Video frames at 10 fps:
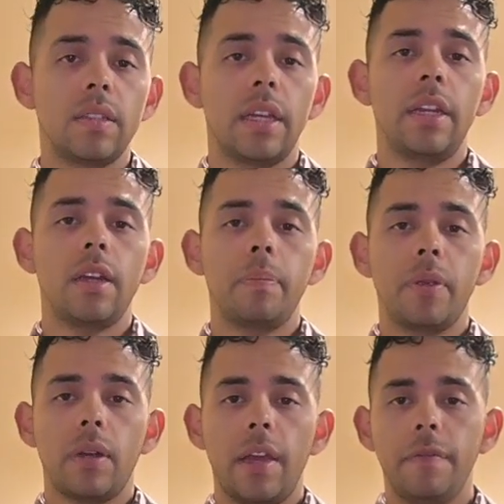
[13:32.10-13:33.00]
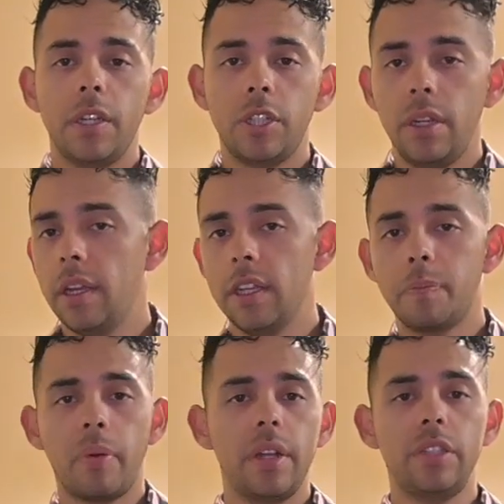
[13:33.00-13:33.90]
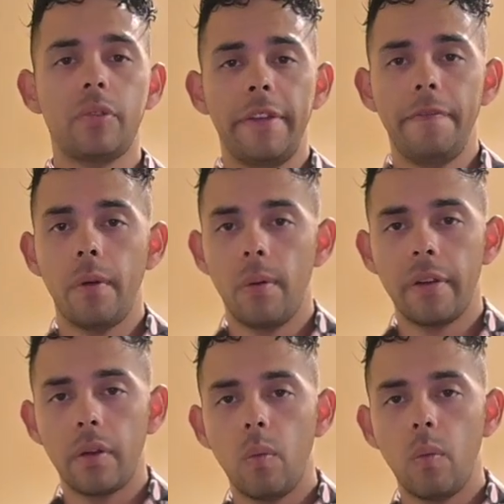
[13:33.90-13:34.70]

setting up your night vision. It's pretty straightforward.